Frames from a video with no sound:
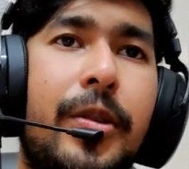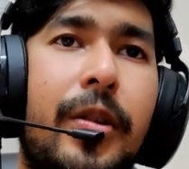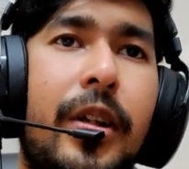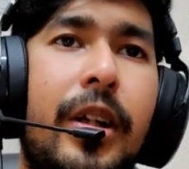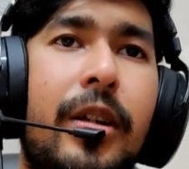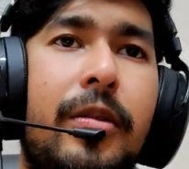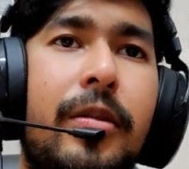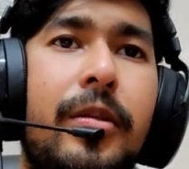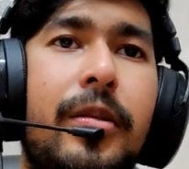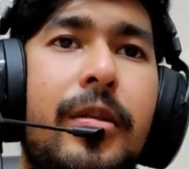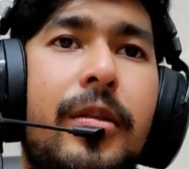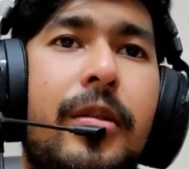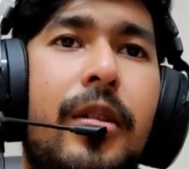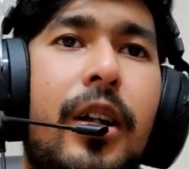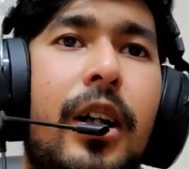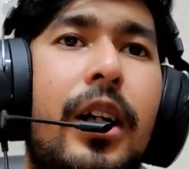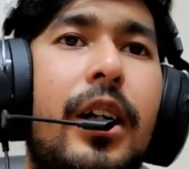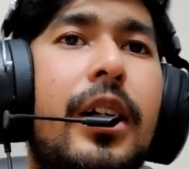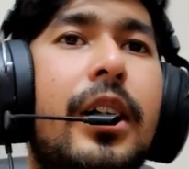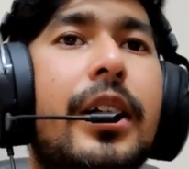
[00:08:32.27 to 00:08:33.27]
So now
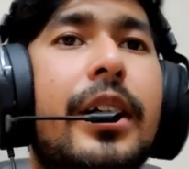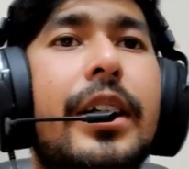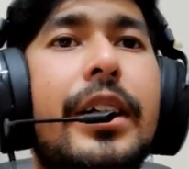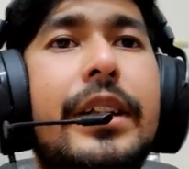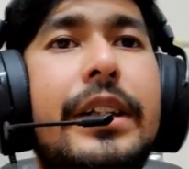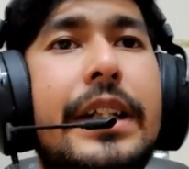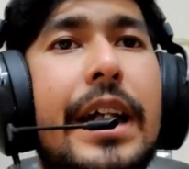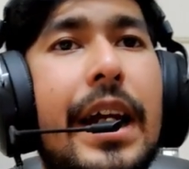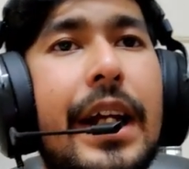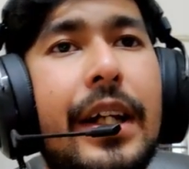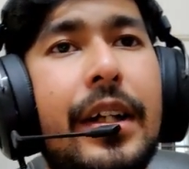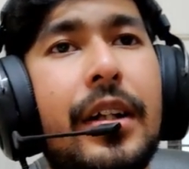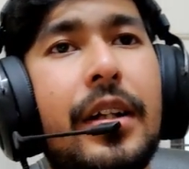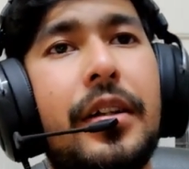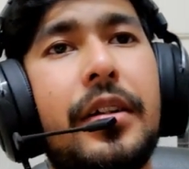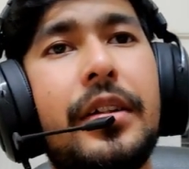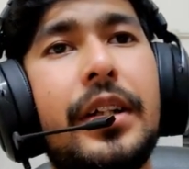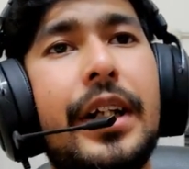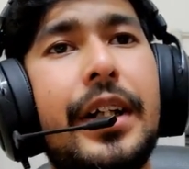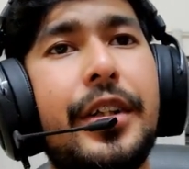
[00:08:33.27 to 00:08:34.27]
I
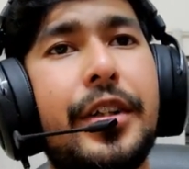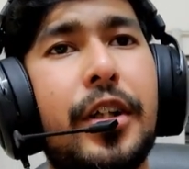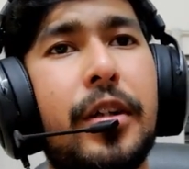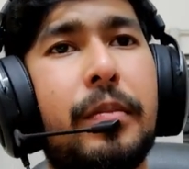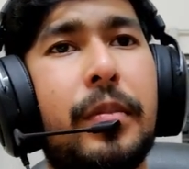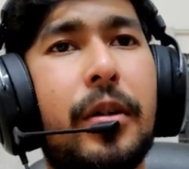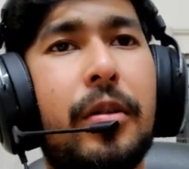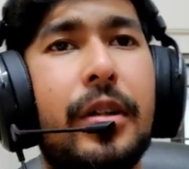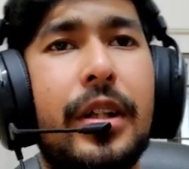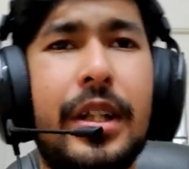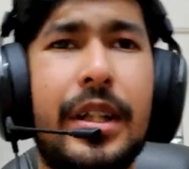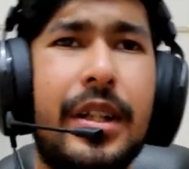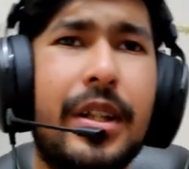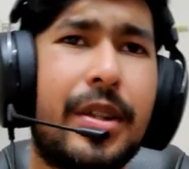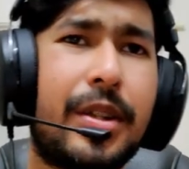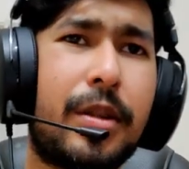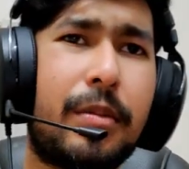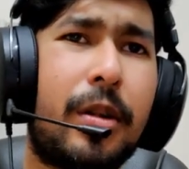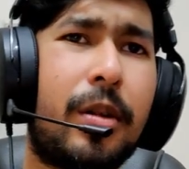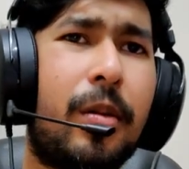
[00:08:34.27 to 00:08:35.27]
tank the ancient power. It
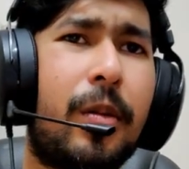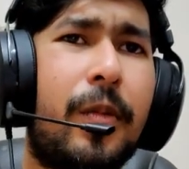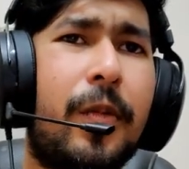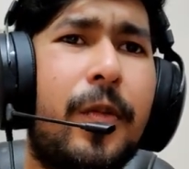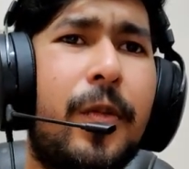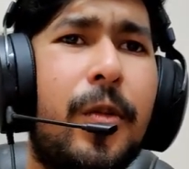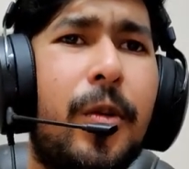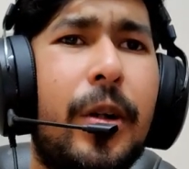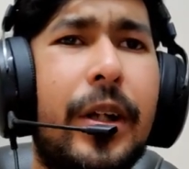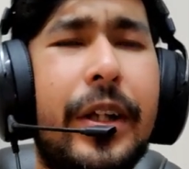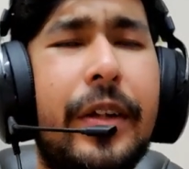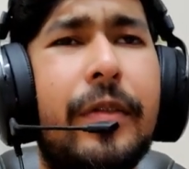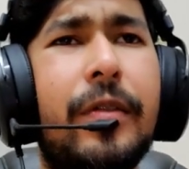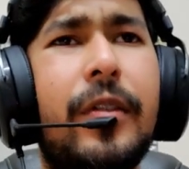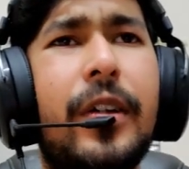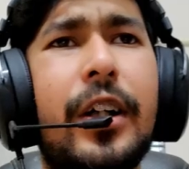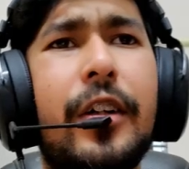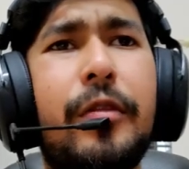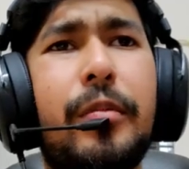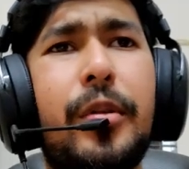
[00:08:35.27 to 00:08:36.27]
does about
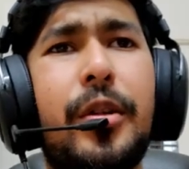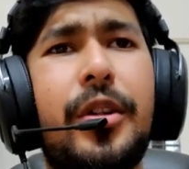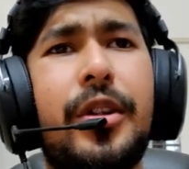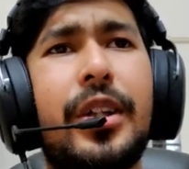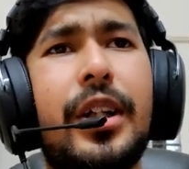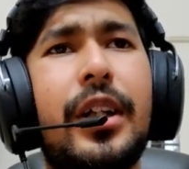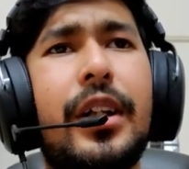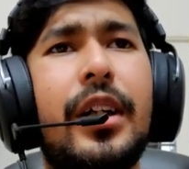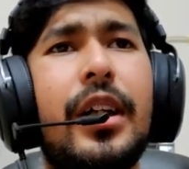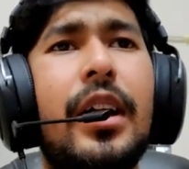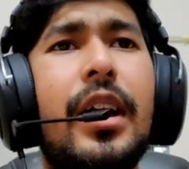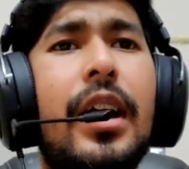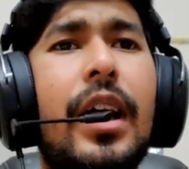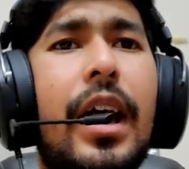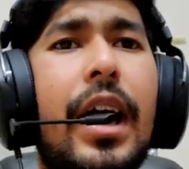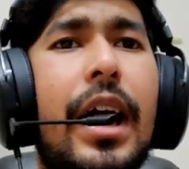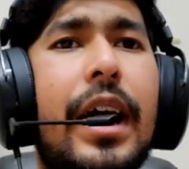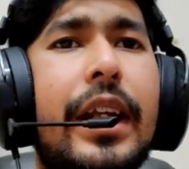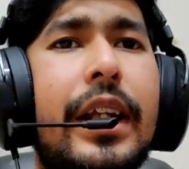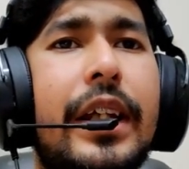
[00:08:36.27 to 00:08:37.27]
45%,
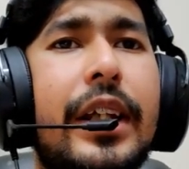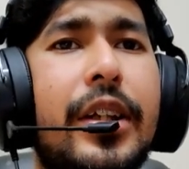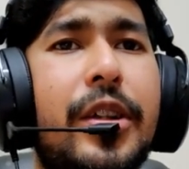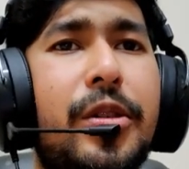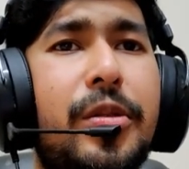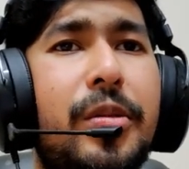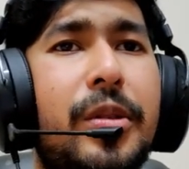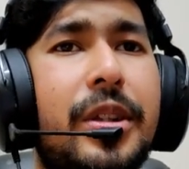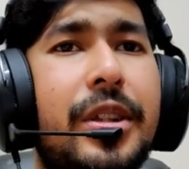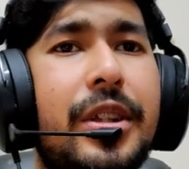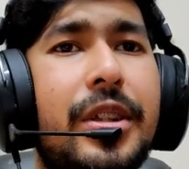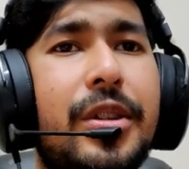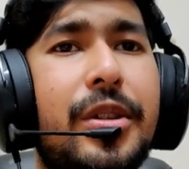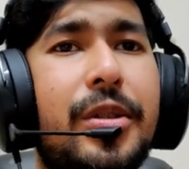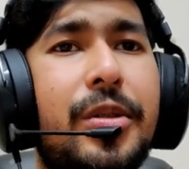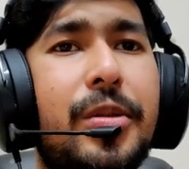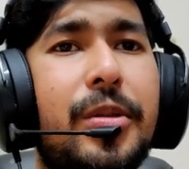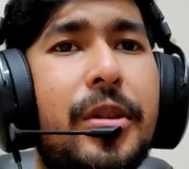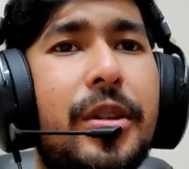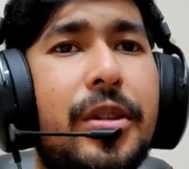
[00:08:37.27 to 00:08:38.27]
and he
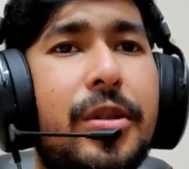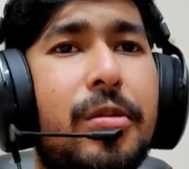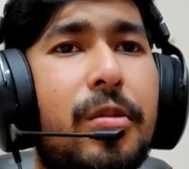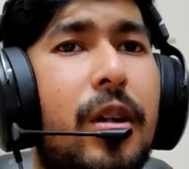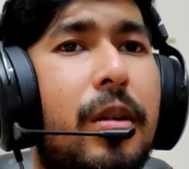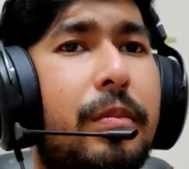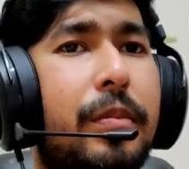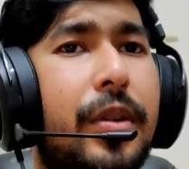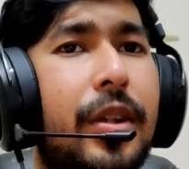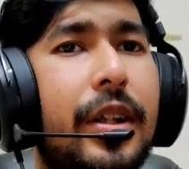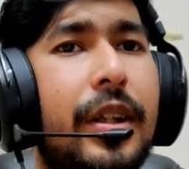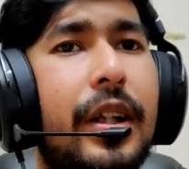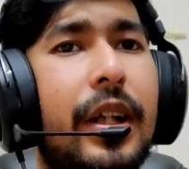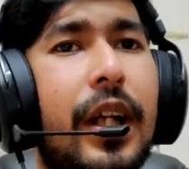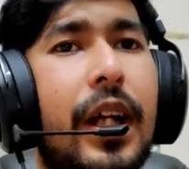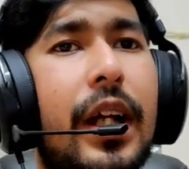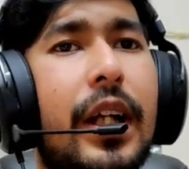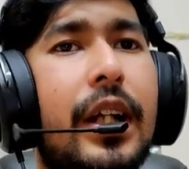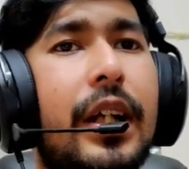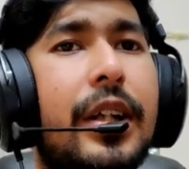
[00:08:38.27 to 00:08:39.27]
switches to his Swampert,
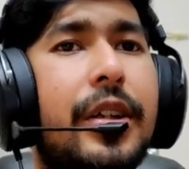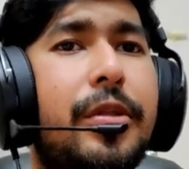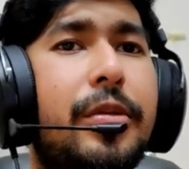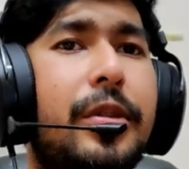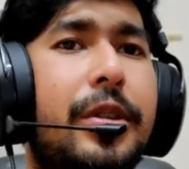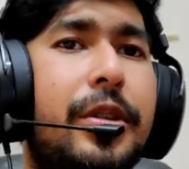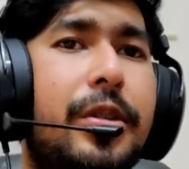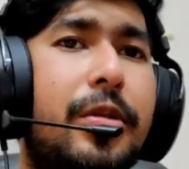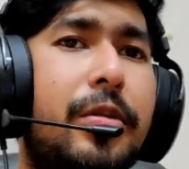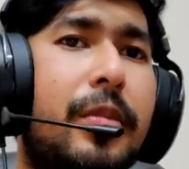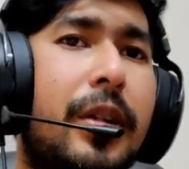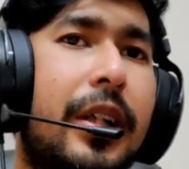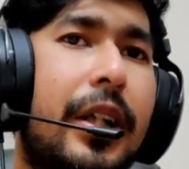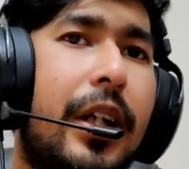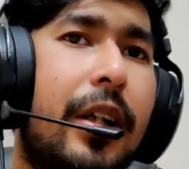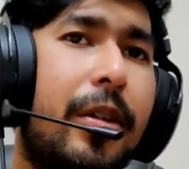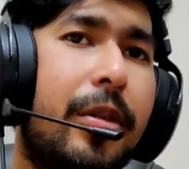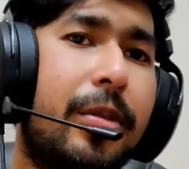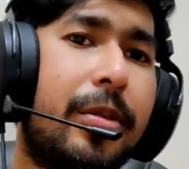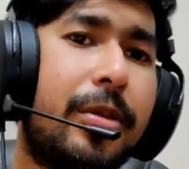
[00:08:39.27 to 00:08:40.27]
and I switch to my
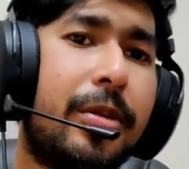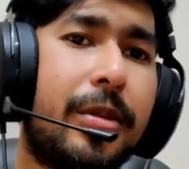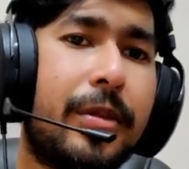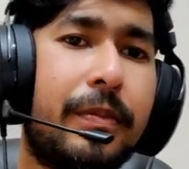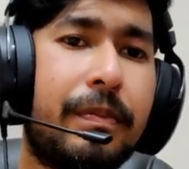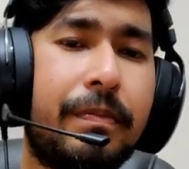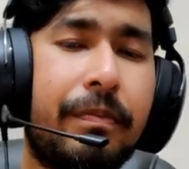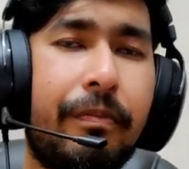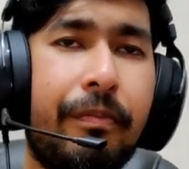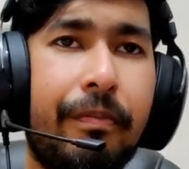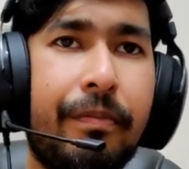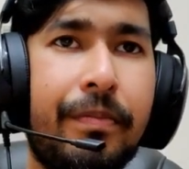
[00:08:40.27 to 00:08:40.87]
Gyarados